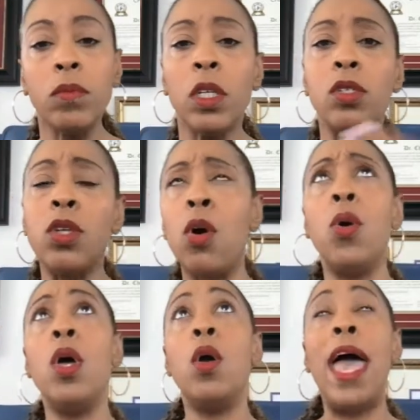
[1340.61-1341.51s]

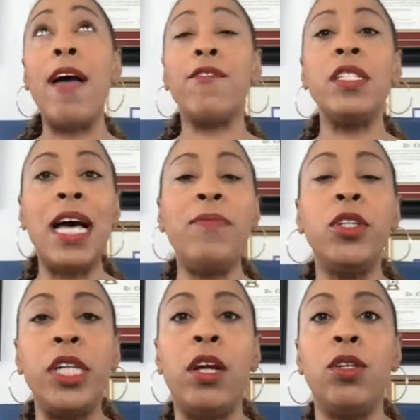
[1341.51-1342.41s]
So every time you're
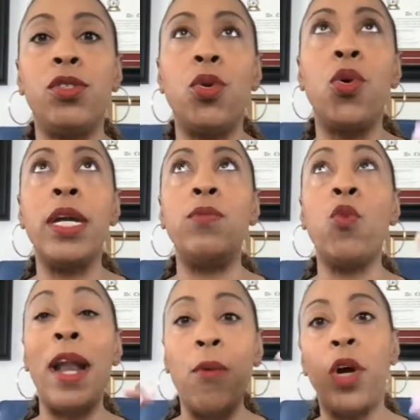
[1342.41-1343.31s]
sharing your story,
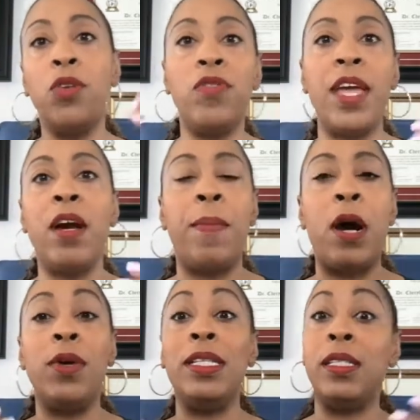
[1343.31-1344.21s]
what I want you to think
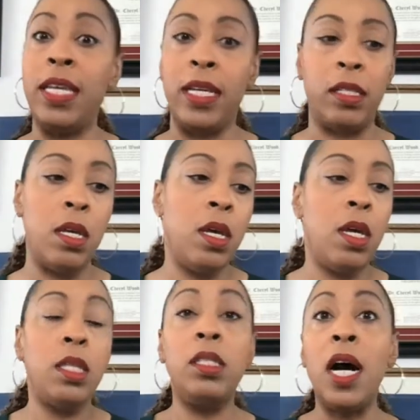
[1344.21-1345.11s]
about is this:
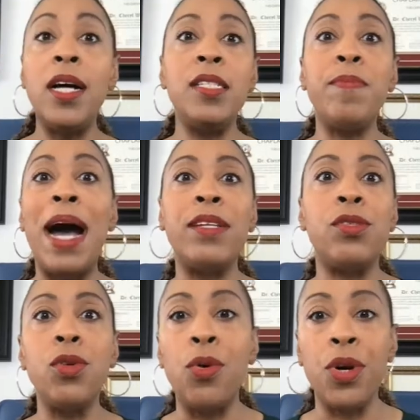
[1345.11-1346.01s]
does my
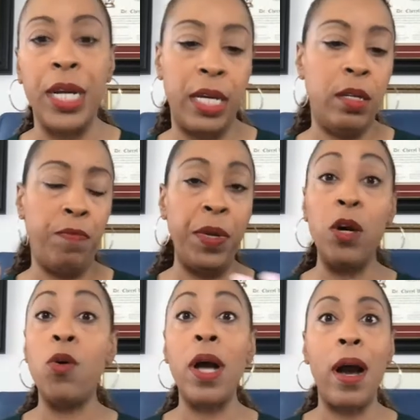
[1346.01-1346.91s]
story
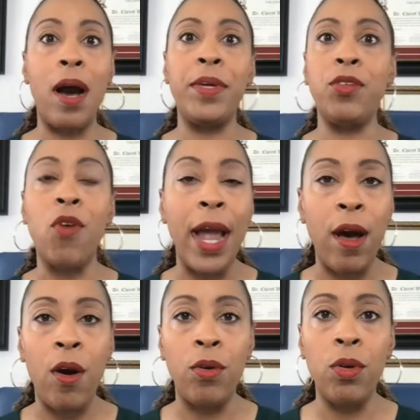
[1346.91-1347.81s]
build common
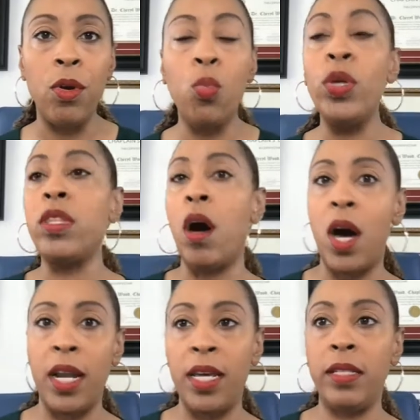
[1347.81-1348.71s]
ground with the
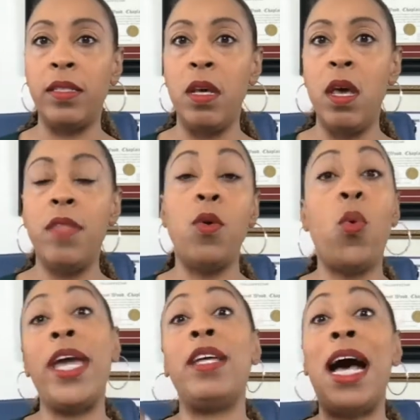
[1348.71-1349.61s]
audience? The
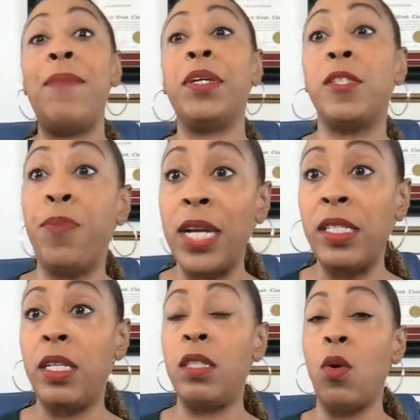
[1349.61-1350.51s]
way that I'm
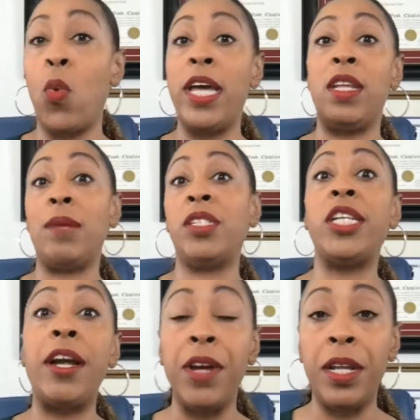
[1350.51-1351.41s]
expressing it, the way that I'm
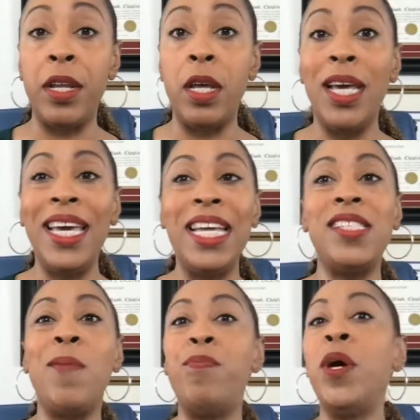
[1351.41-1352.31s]
sharing it, is
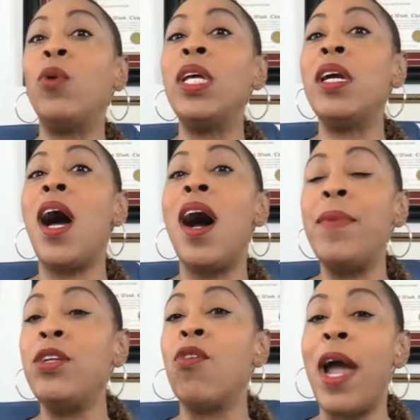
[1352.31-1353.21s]
it building
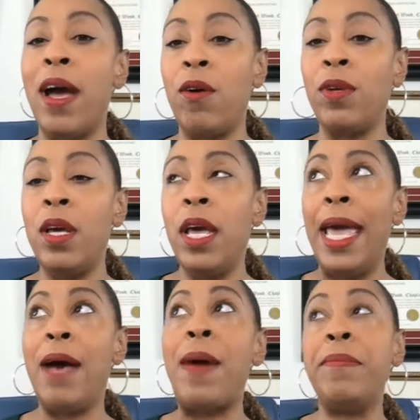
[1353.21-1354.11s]
common ground?
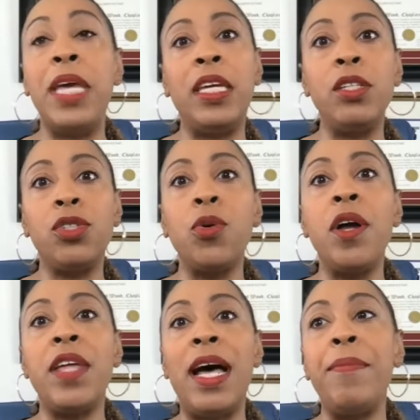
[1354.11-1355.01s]
Am I making sure
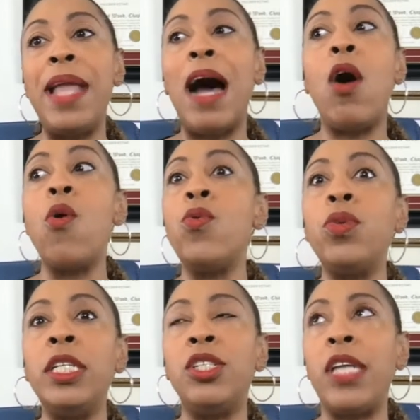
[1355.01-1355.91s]
that I'm not
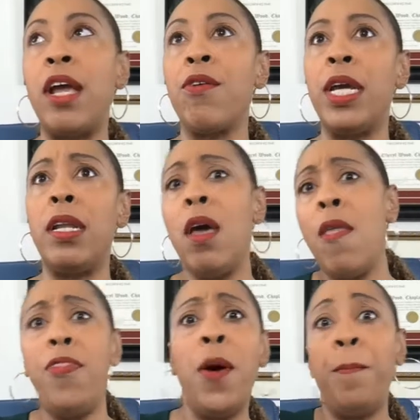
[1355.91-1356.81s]
only sharing
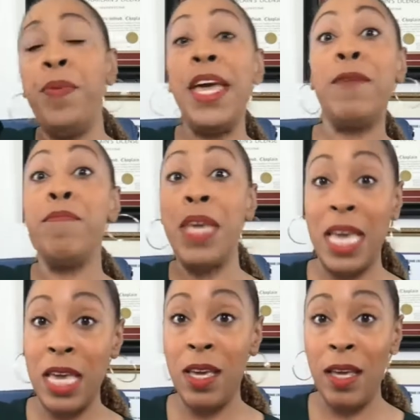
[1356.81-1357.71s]
the big
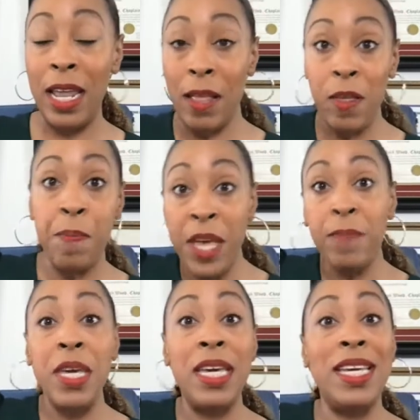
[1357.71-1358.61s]
me, and that the big
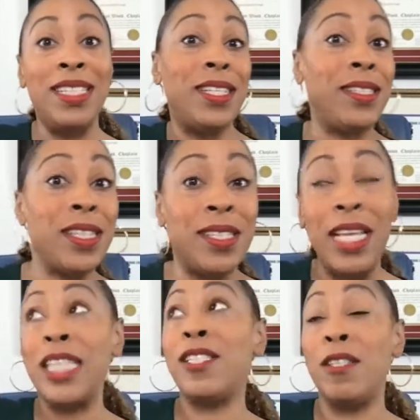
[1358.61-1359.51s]
me is the
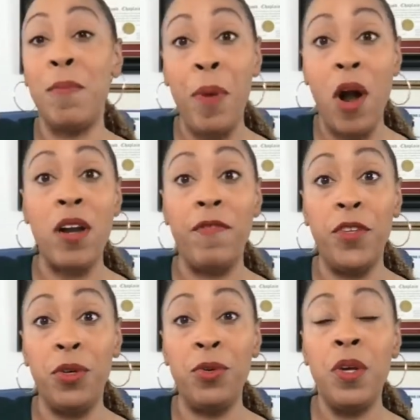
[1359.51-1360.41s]
success part of
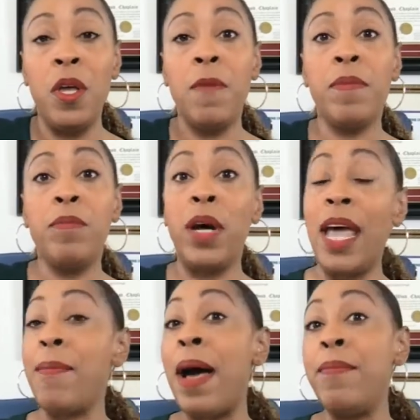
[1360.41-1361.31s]
you, but
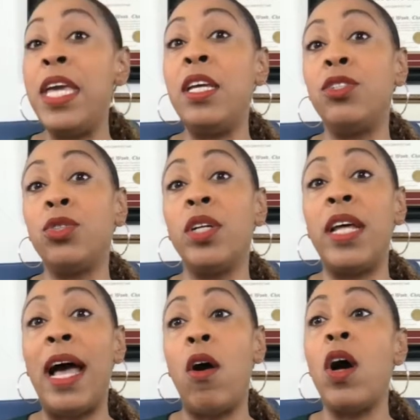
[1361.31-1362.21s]
am I making sure that
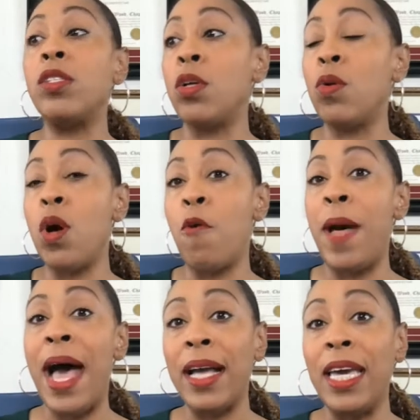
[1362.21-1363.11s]
I also go
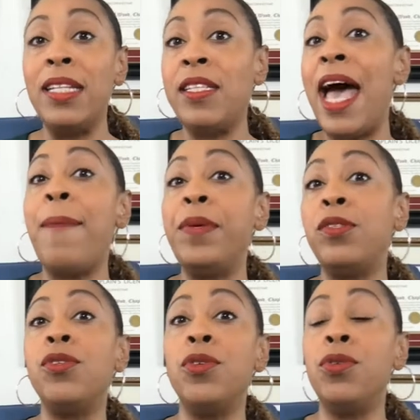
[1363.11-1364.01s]
back and tap
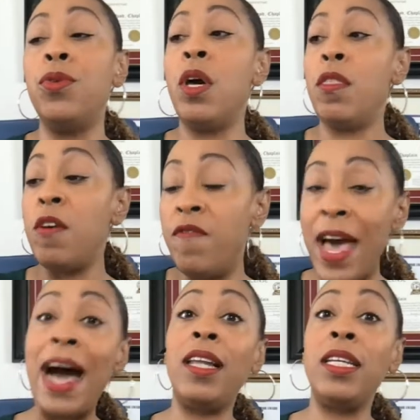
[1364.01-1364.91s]
into the
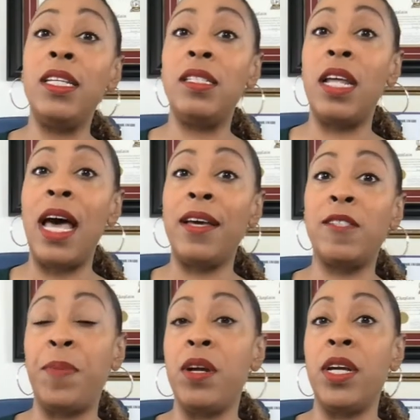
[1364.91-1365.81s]
valleys that I
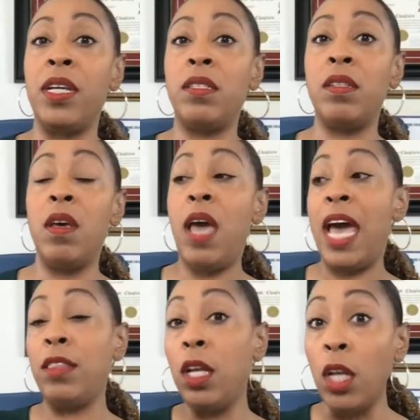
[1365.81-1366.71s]
experience
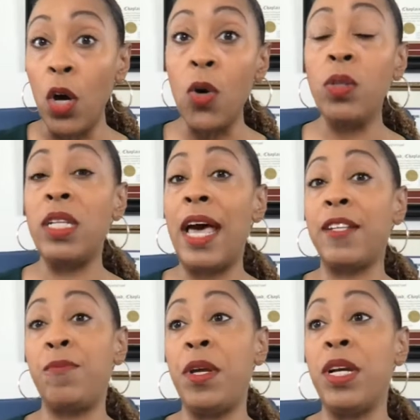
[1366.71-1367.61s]
and the lows that I
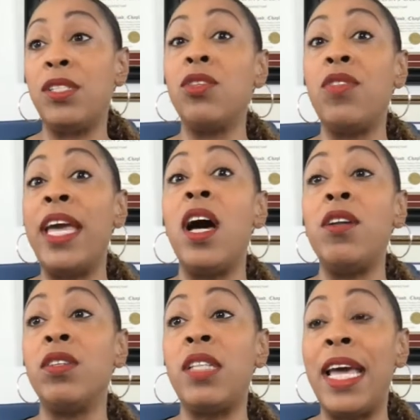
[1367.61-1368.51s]
experience, so they
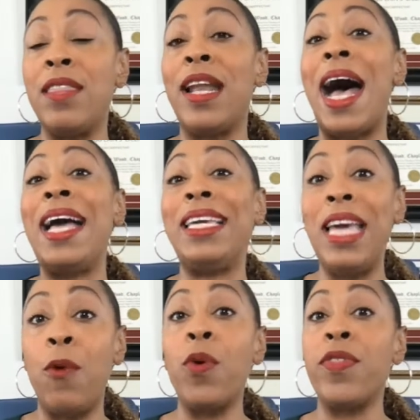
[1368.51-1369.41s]
understand that I
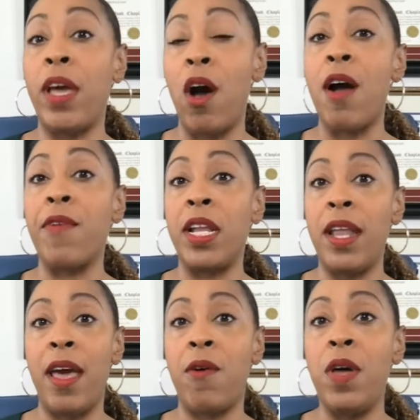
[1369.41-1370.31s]
get where they are right
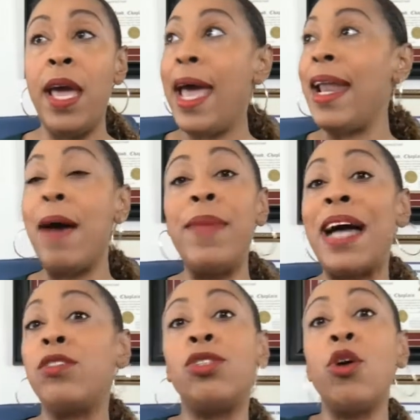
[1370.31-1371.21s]
now, and I'm not
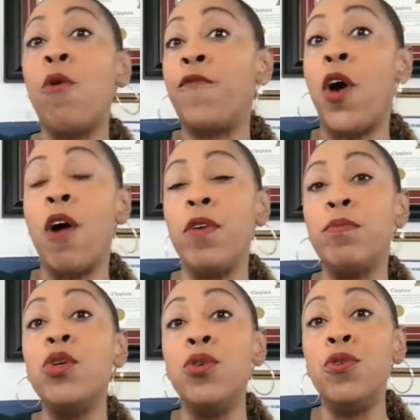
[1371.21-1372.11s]
so far
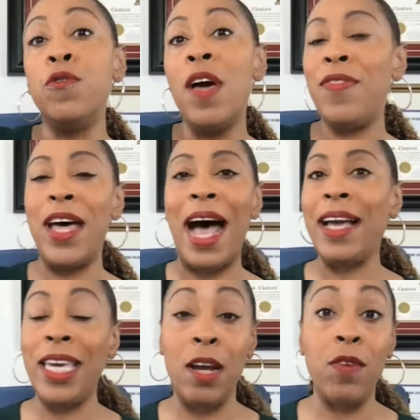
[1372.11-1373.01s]
removed that I
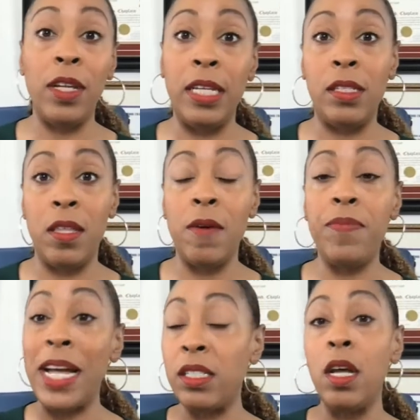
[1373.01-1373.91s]
can't relate to them?
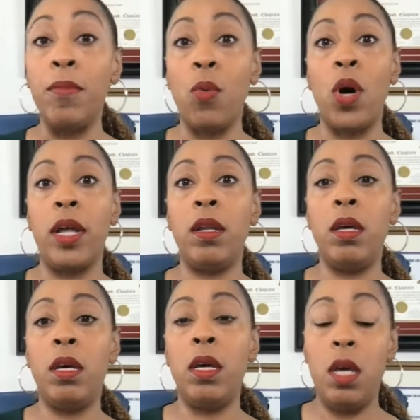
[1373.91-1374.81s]
That's number one.
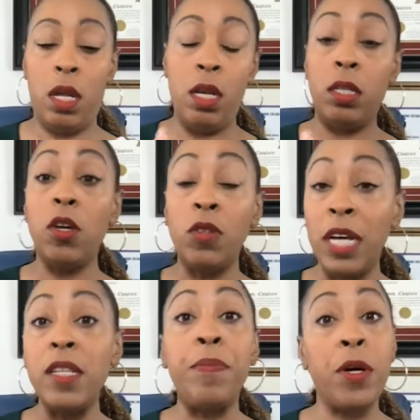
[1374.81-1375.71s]
So
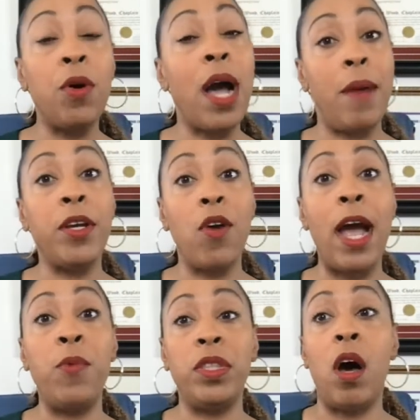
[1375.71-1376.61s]
does it build common
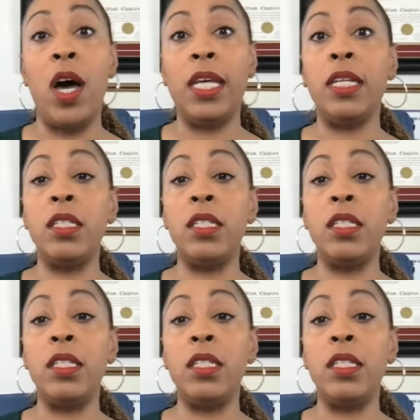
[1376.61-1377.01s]
ground with the audience?